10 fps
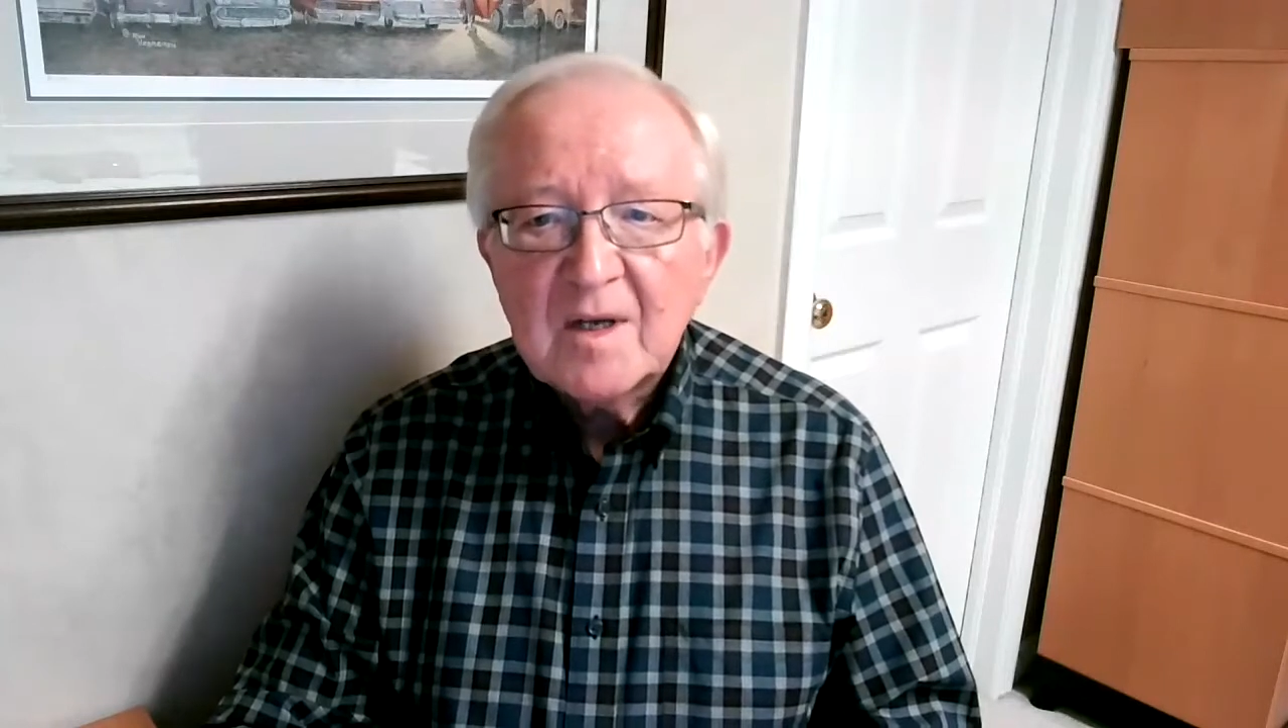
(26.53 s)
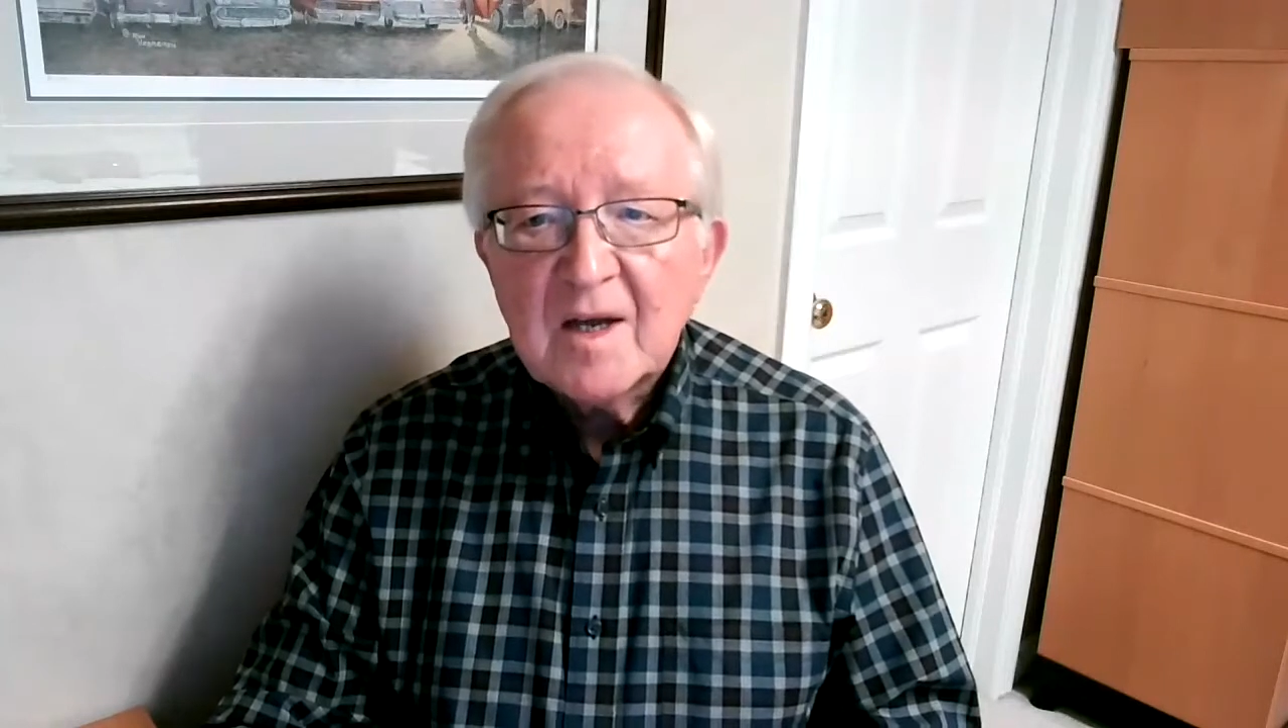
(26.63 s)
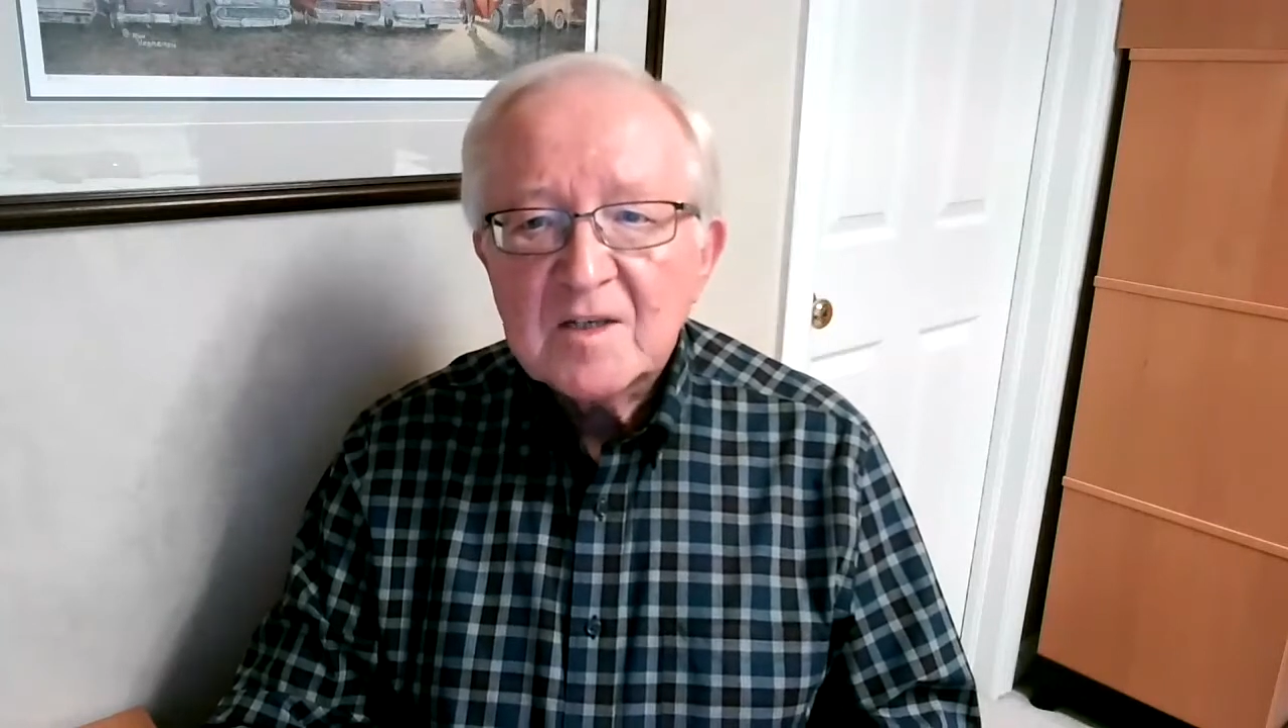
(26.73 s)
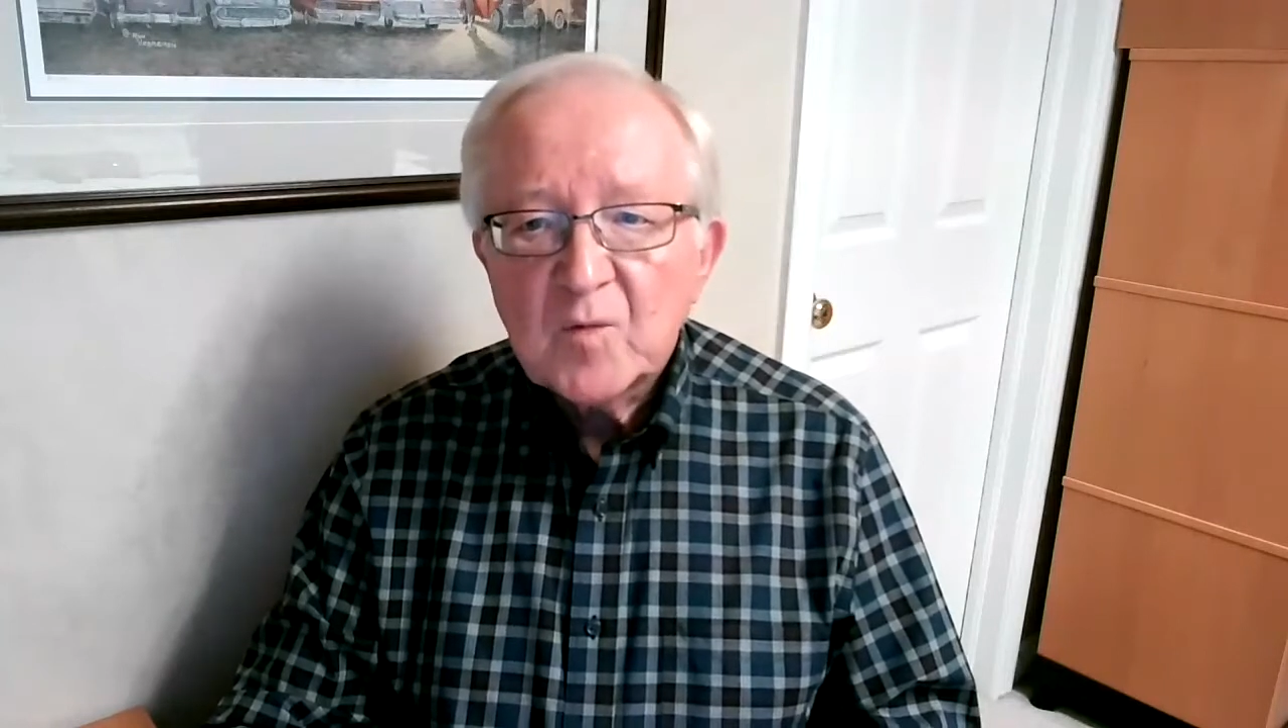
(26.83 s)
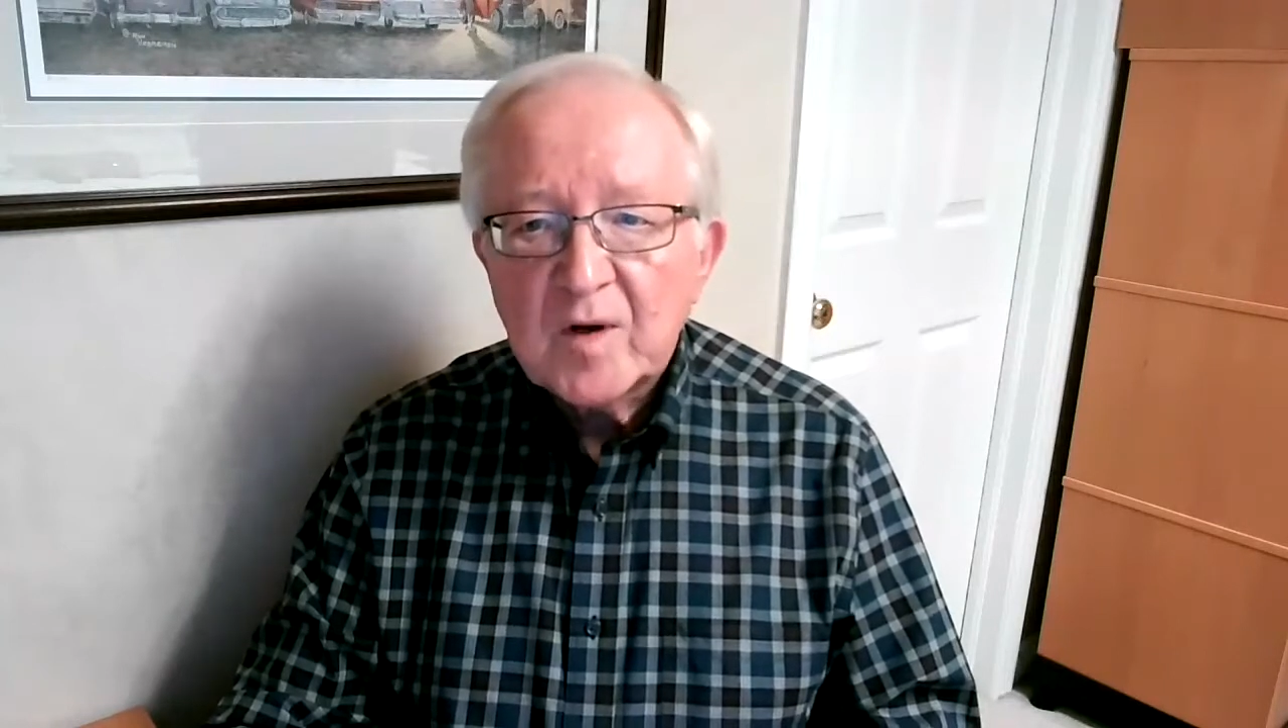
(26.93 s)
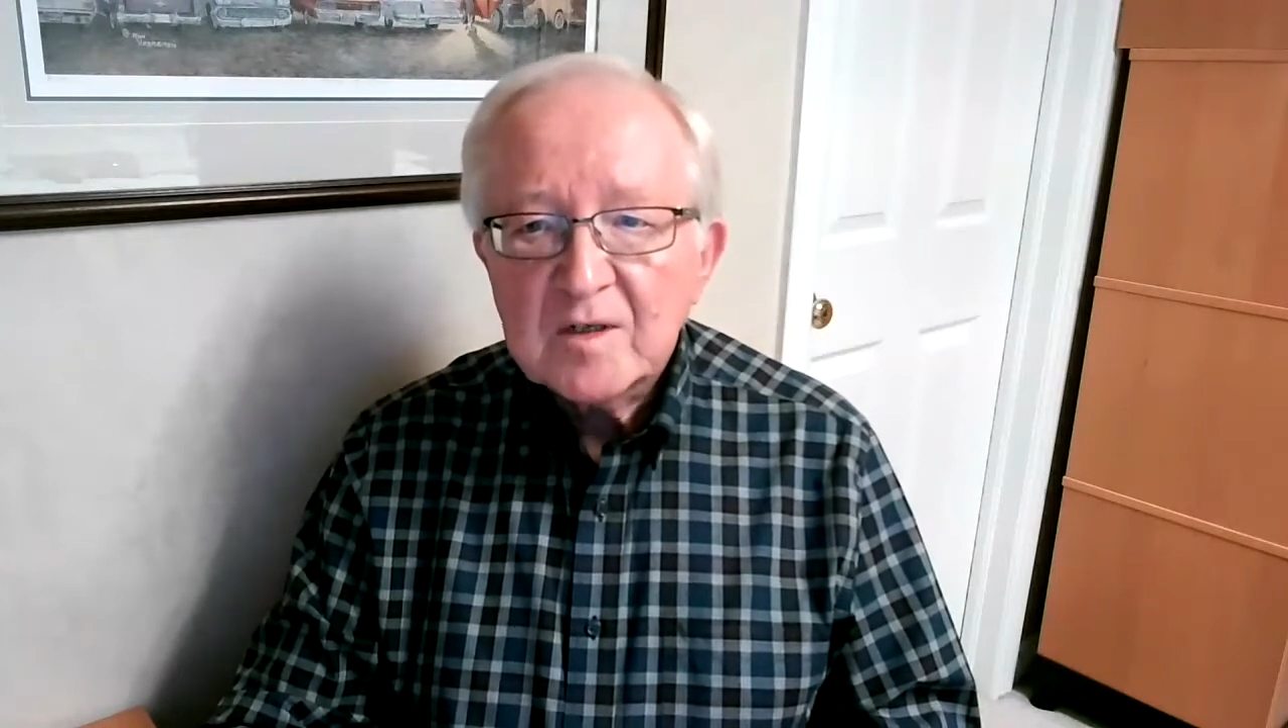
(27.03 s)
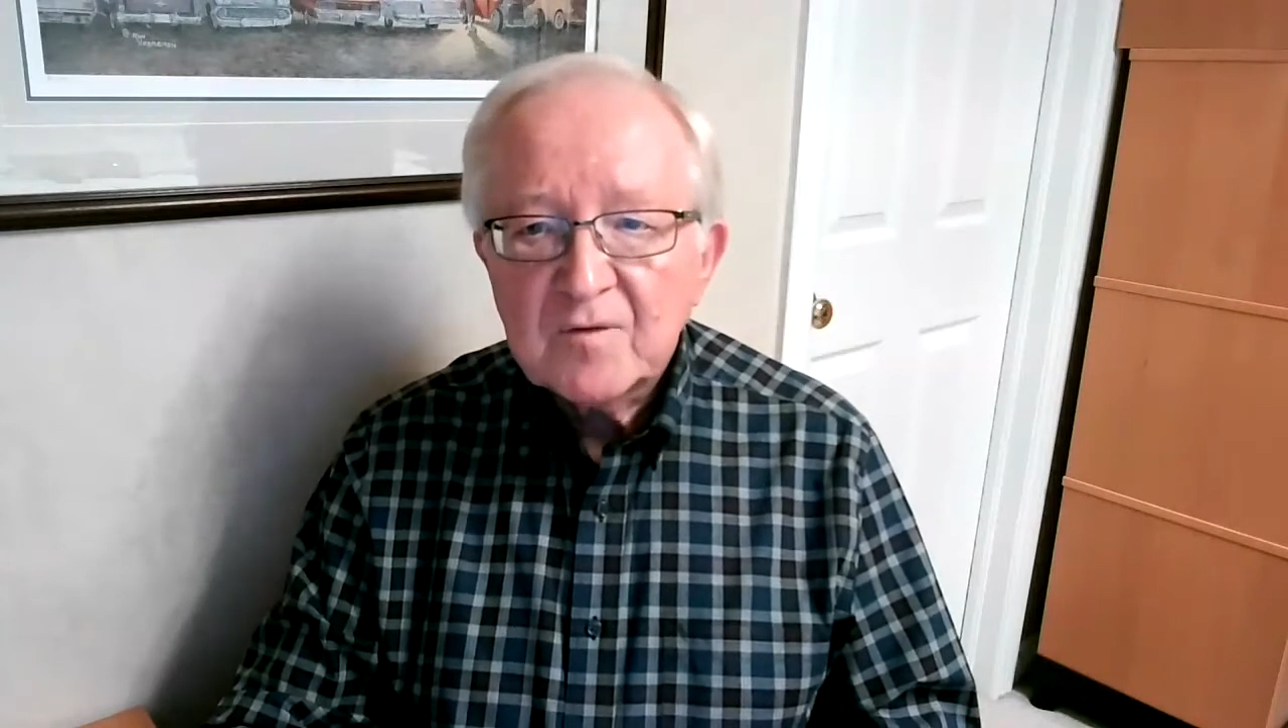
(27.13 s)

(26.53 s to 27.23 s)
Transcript: as well as